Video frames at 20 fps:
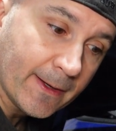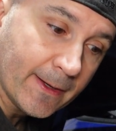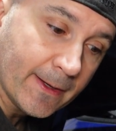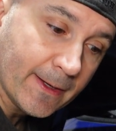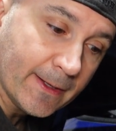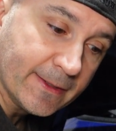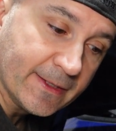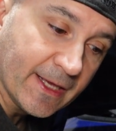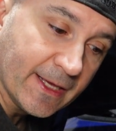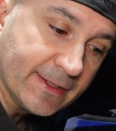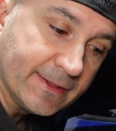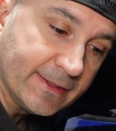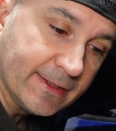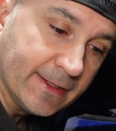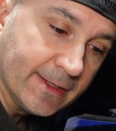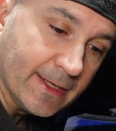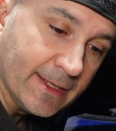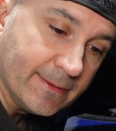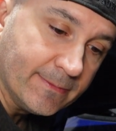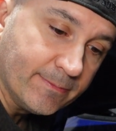
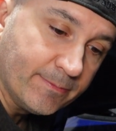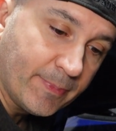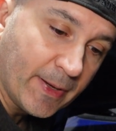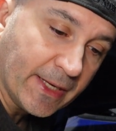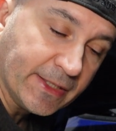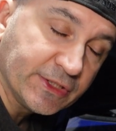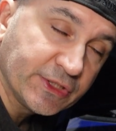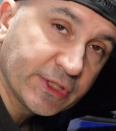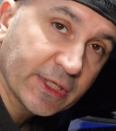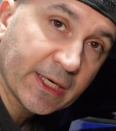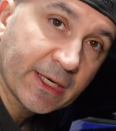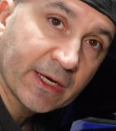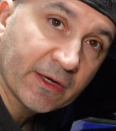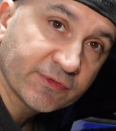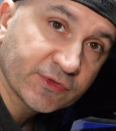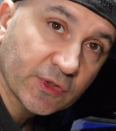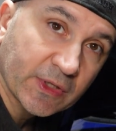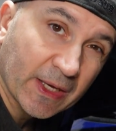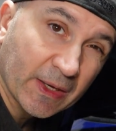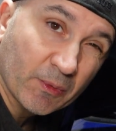it pinched it
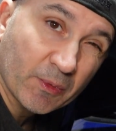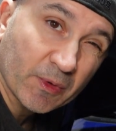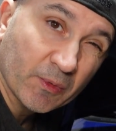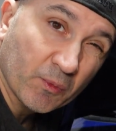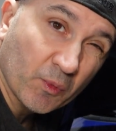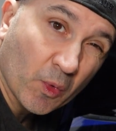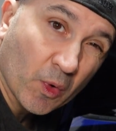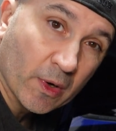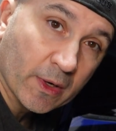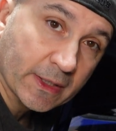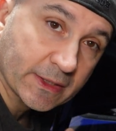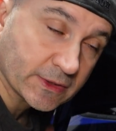enough so that it wouldn't work,